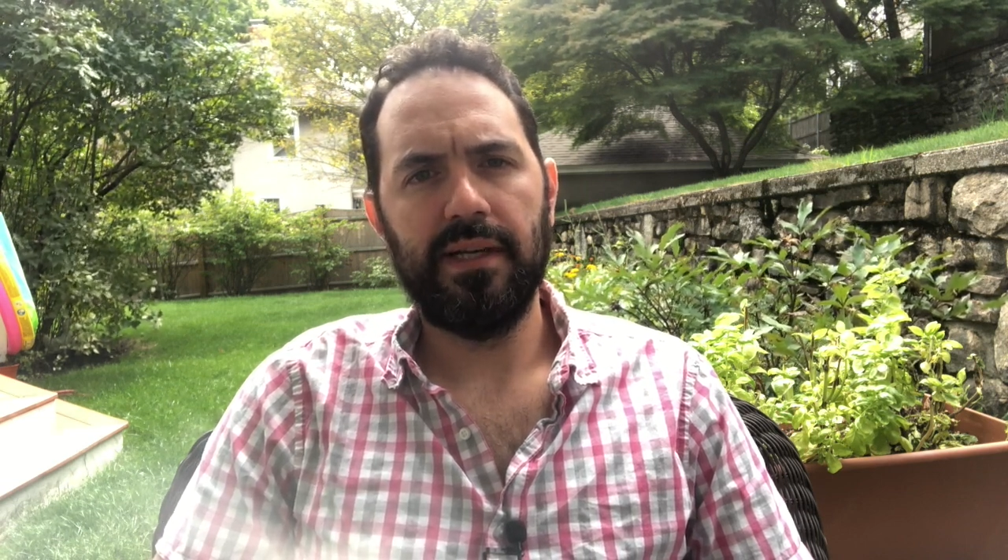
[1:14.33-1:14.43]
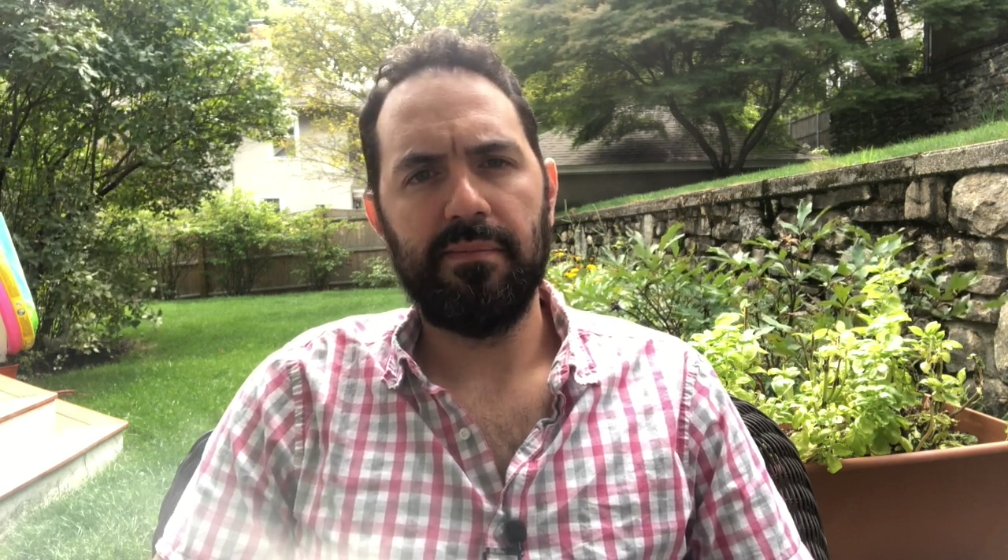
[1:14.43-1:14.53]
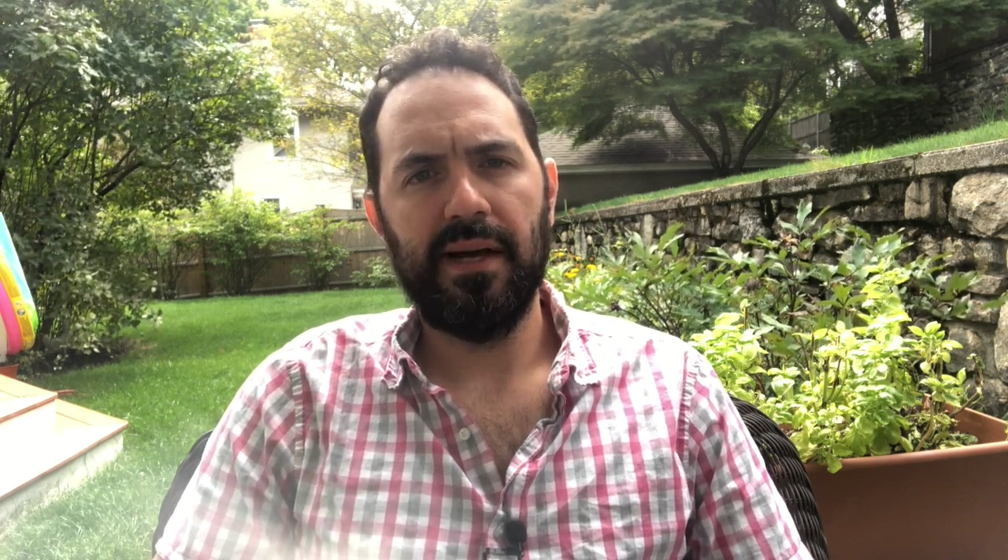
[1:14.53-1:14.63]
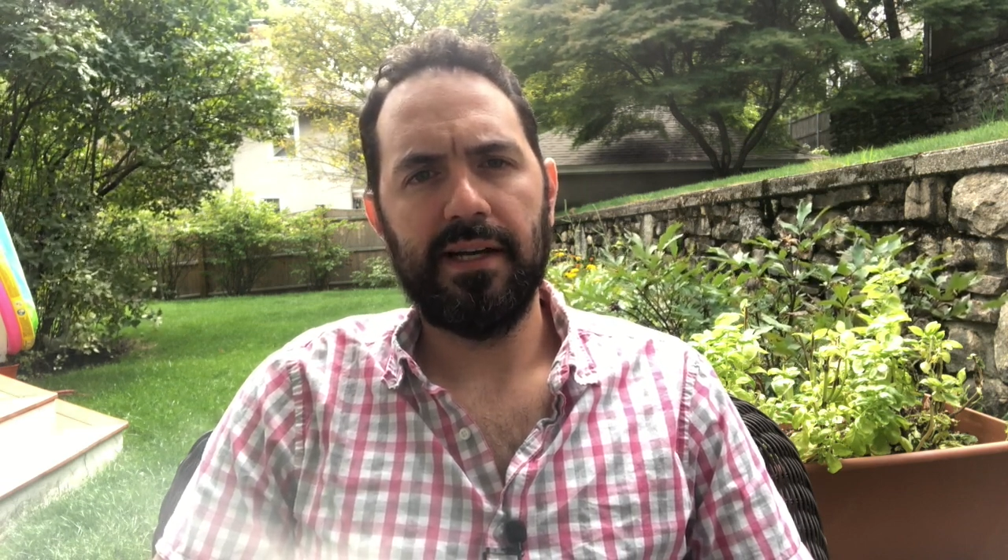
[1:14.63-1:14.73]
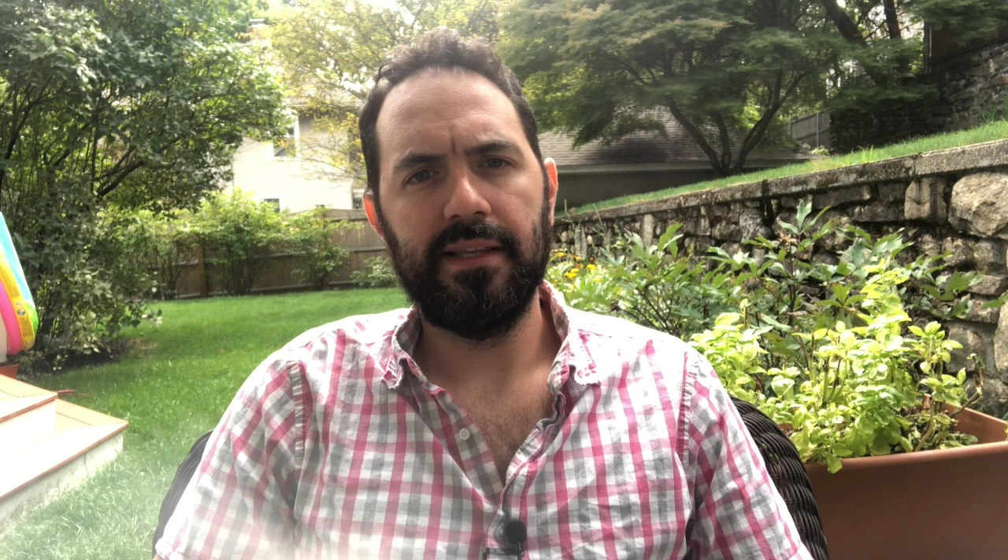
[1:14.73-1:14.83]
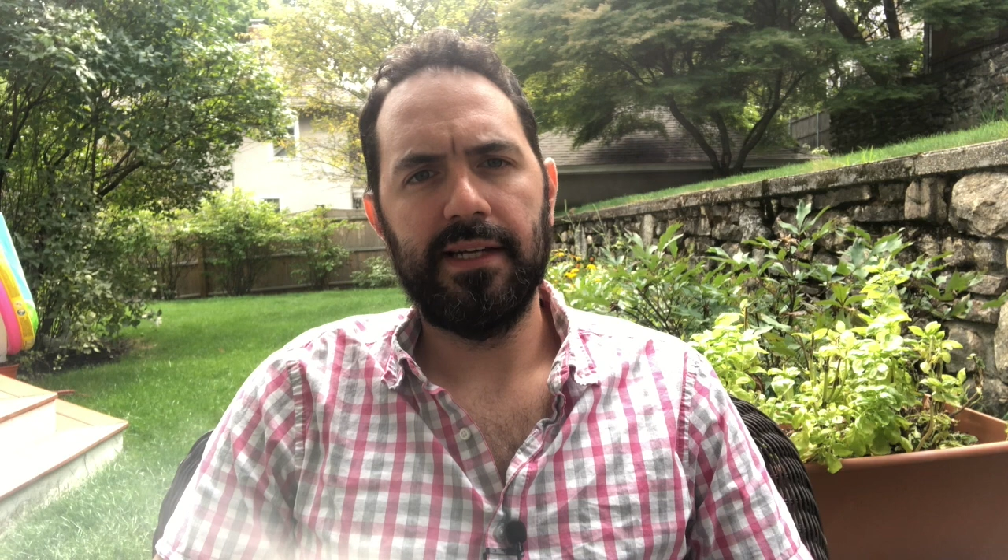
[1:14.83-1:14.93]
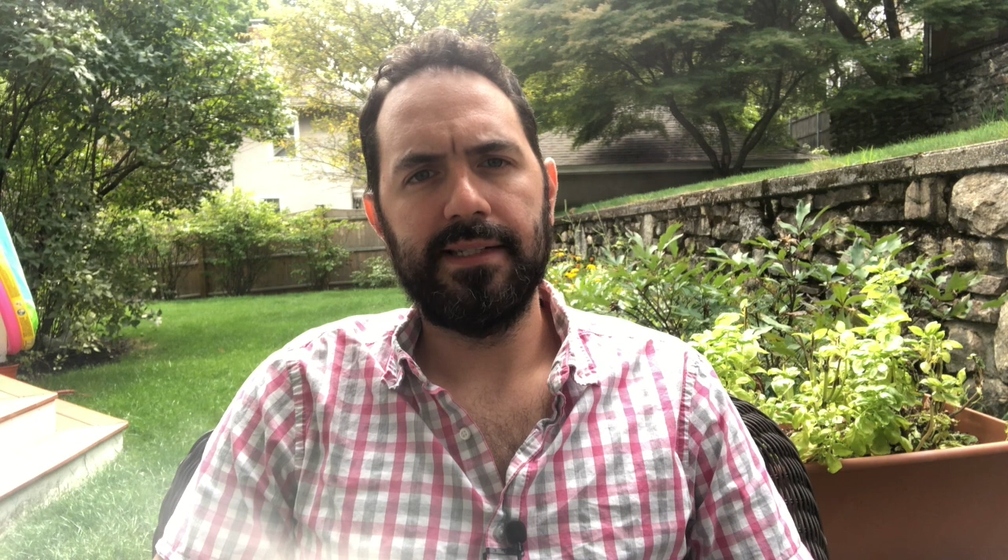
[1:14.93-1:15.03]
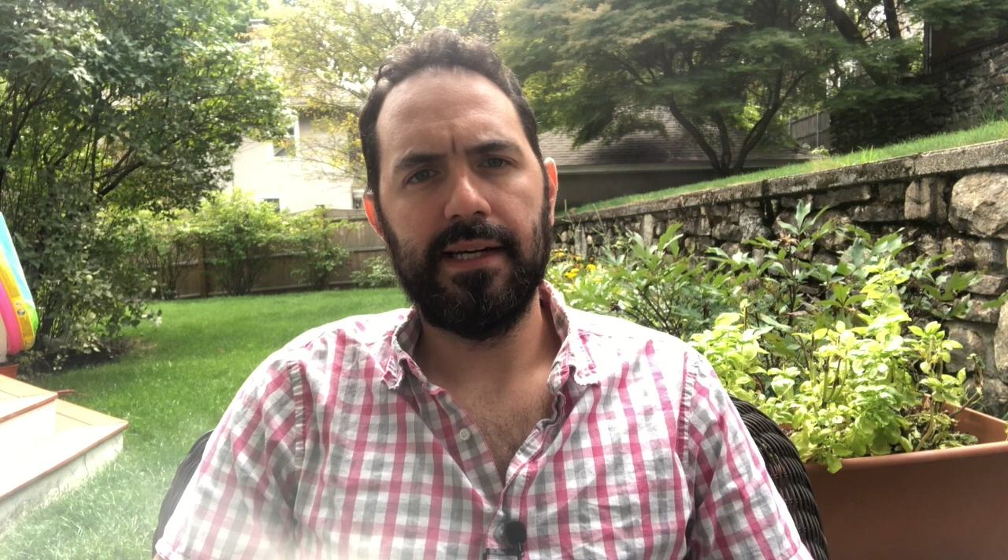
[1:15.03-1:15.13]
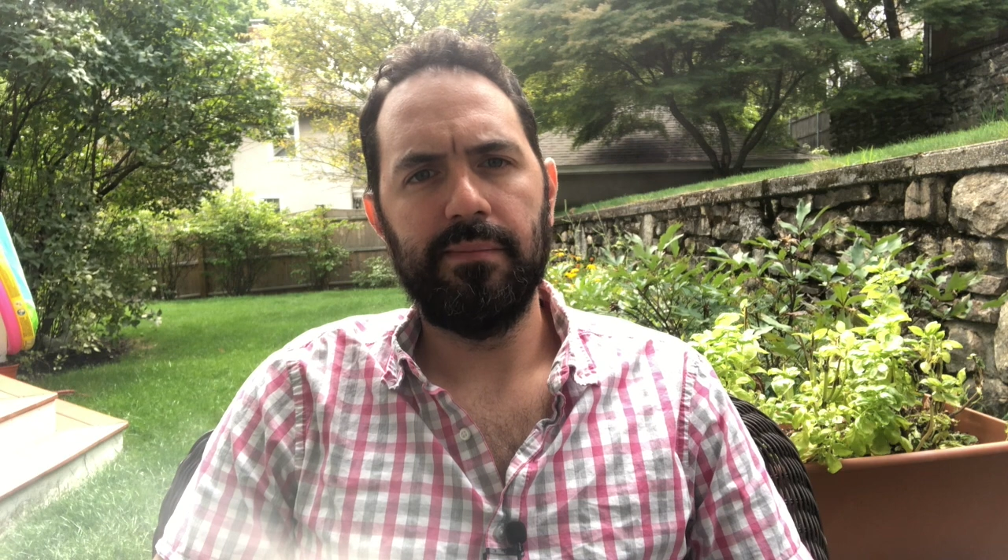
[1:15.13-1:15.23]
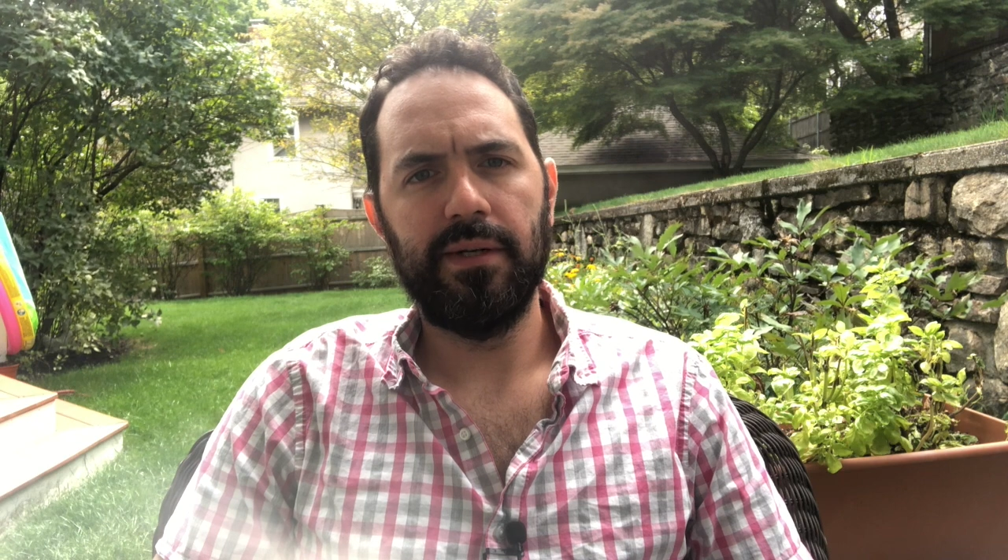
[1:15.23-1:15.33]
like back in that
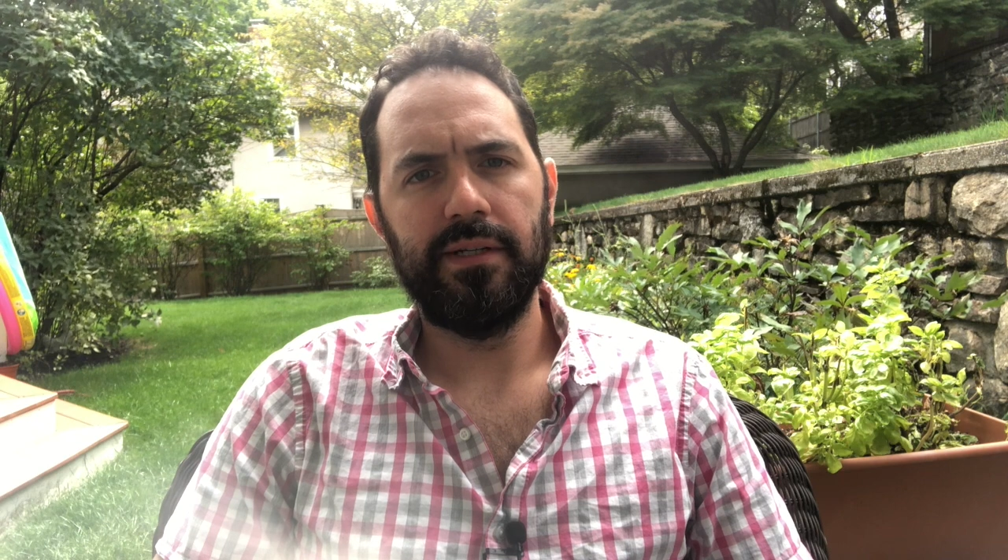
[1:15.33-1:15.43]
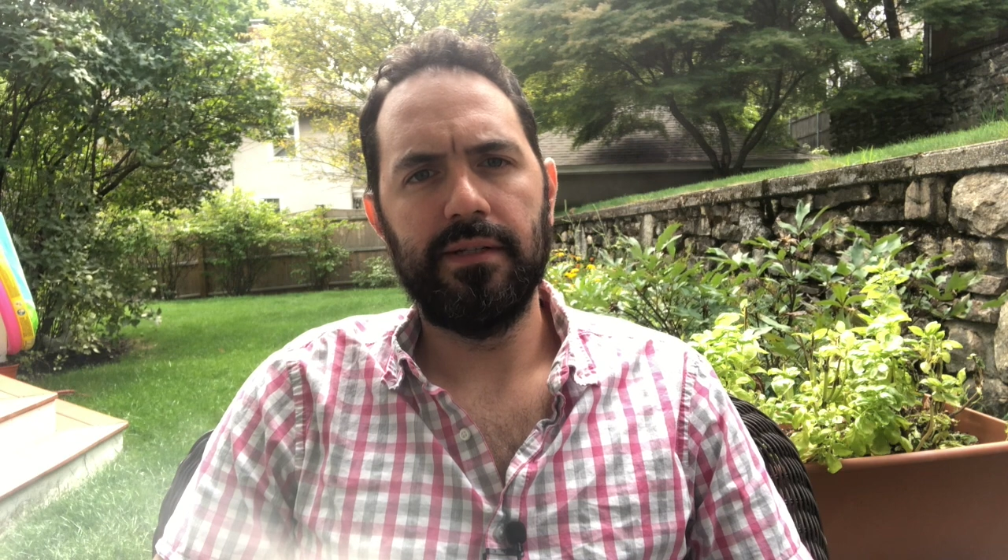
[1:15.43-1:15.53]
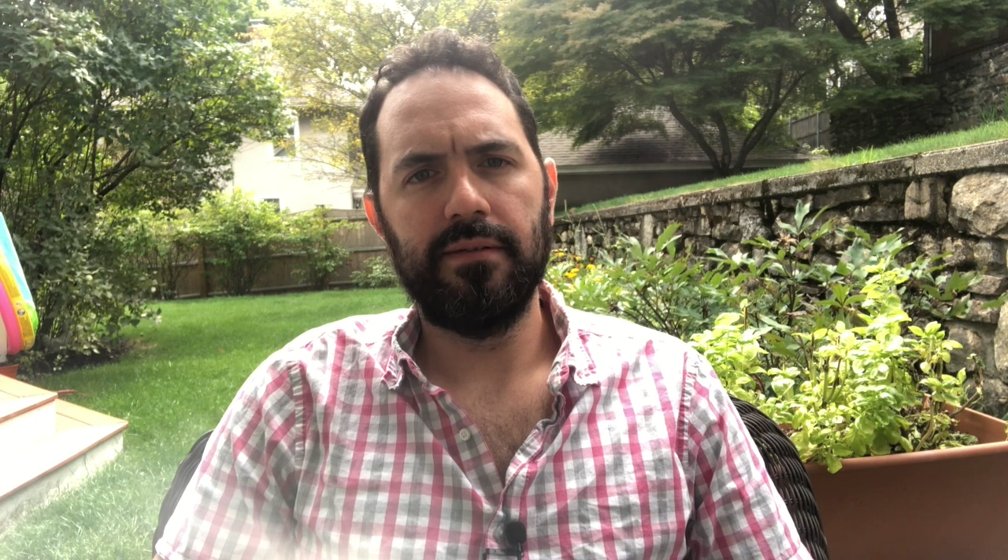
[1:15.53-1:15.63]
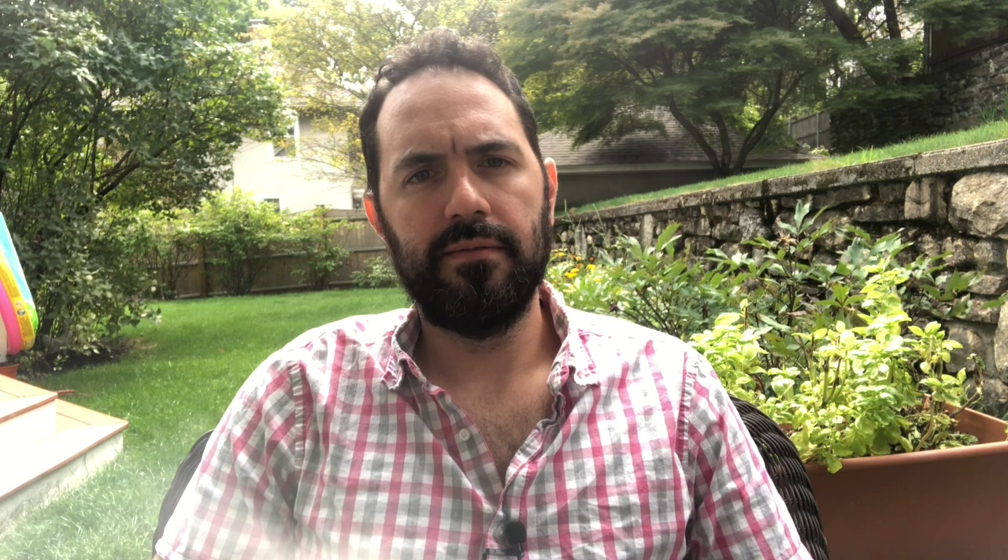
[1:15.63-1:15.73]
time period.